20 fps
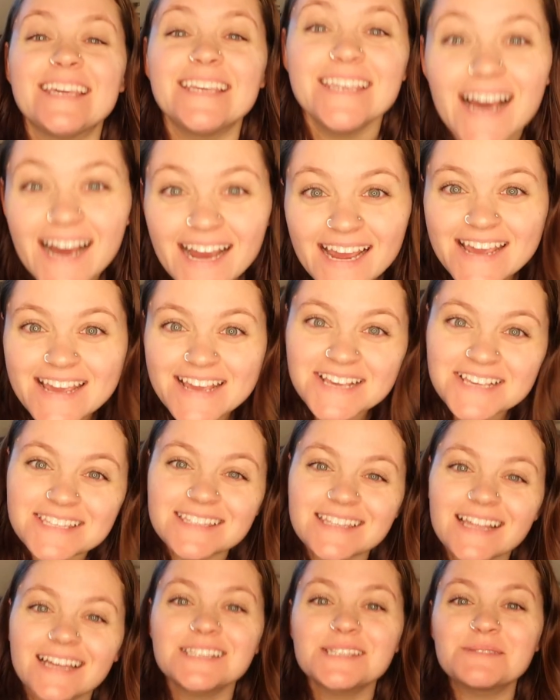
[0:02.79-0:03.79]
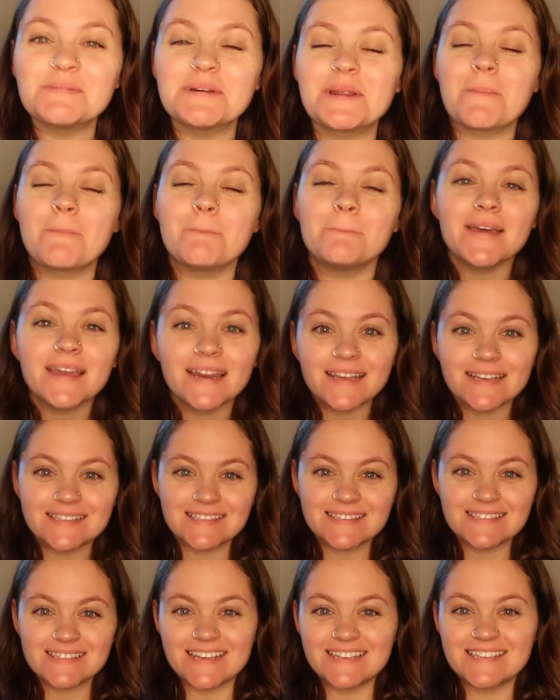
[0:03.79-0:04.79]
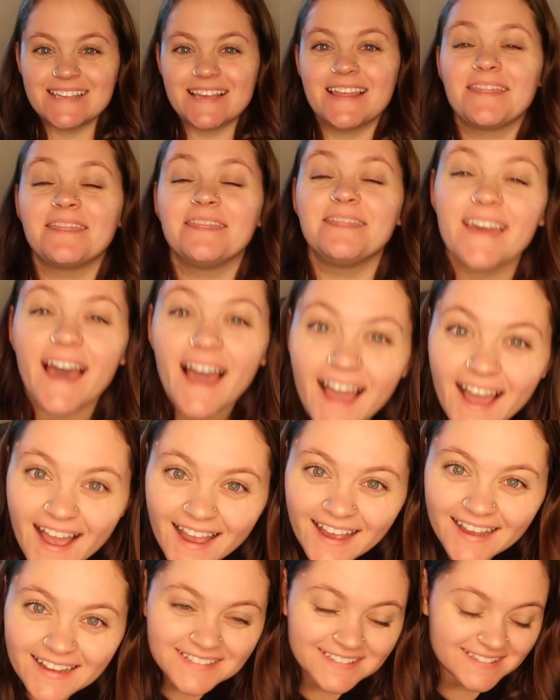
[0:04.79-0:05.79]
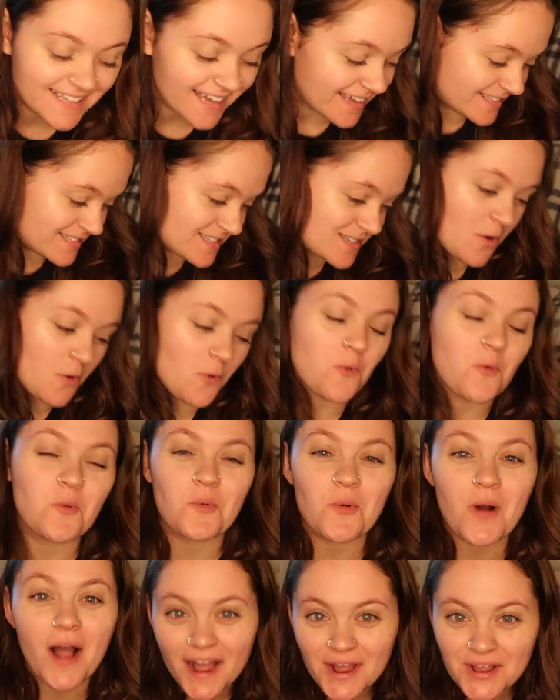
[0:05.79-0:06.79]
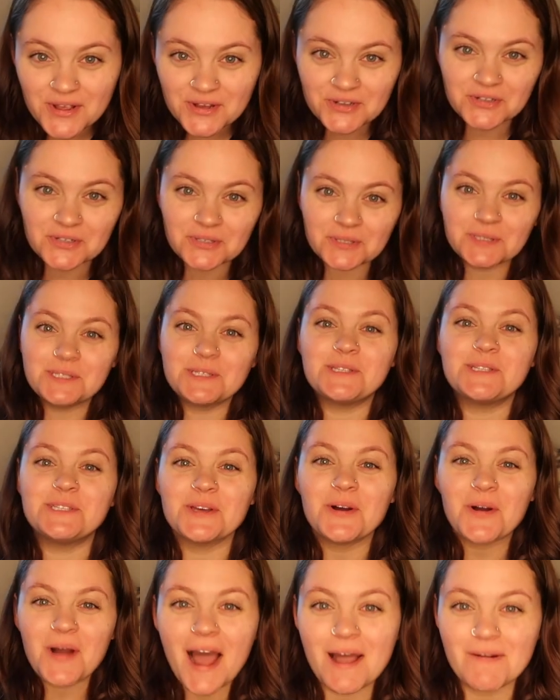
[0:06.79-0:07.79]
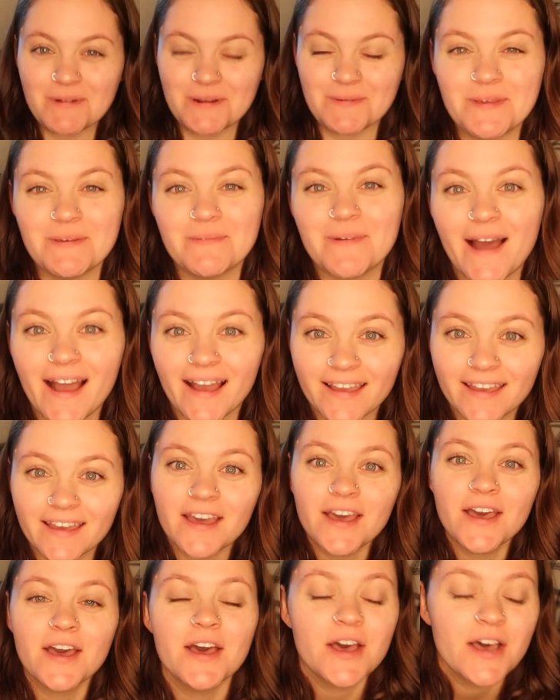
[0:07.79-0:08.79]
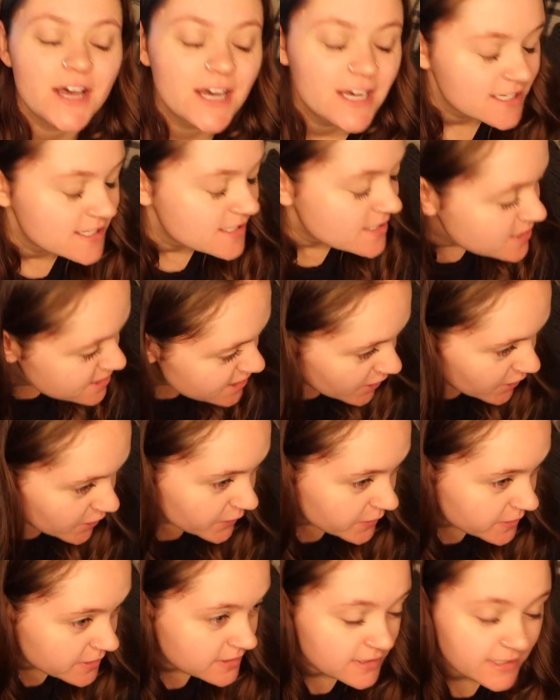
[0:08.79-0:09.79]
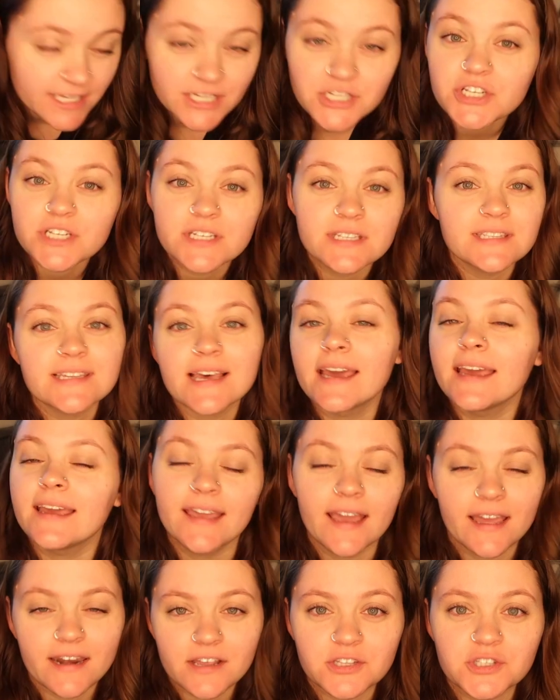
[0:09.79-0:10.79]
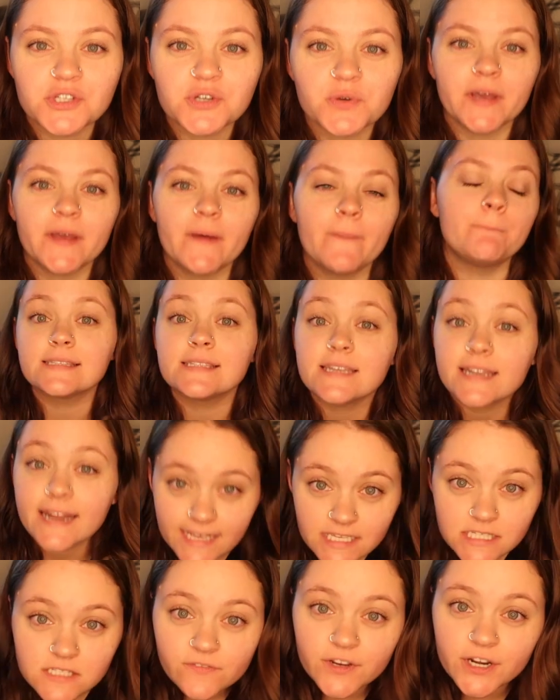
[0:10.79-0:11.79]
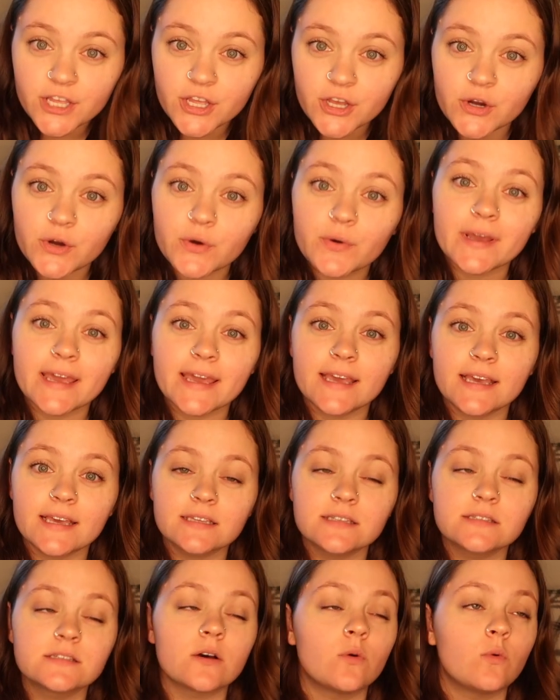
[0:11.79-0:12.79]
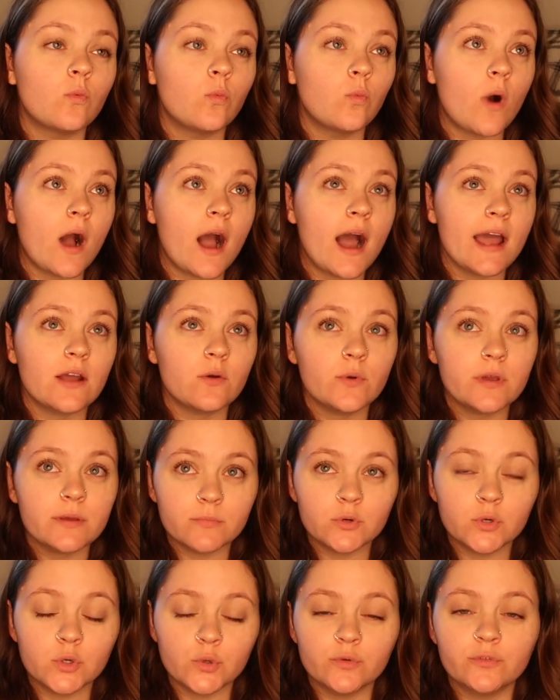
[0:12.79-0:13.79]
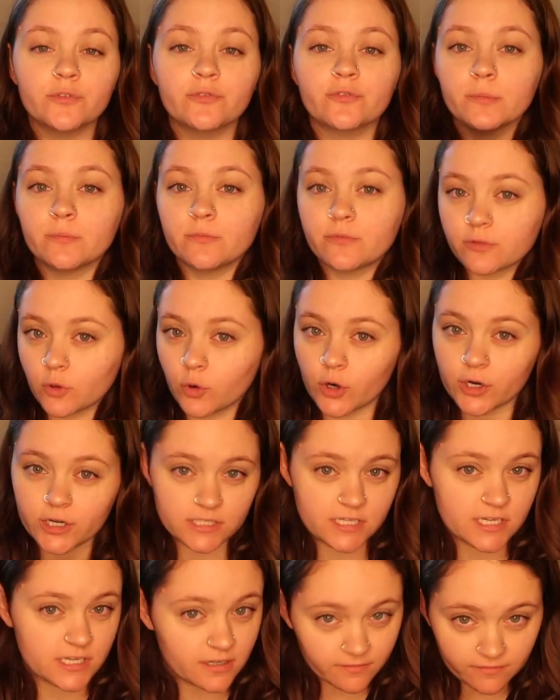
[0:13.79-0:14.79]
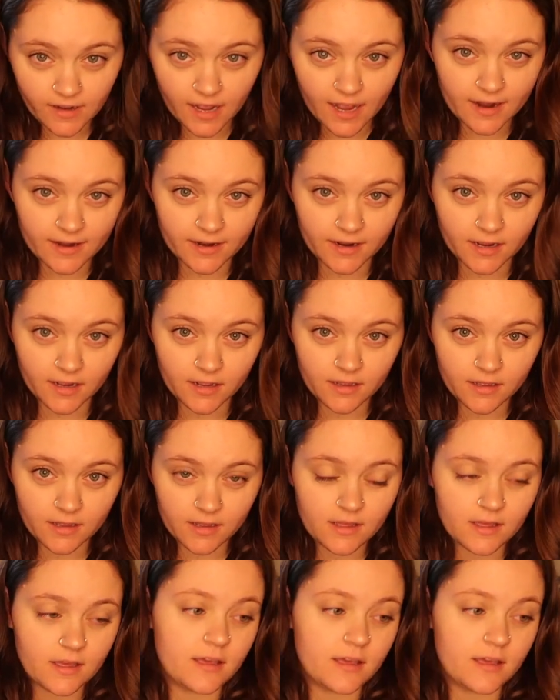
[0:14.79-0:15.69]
Yikes, that's been a minute since I said that. That's wild. So happy to be back. So let's just like get into it. Today's video is why we moved from Florida to Nevada.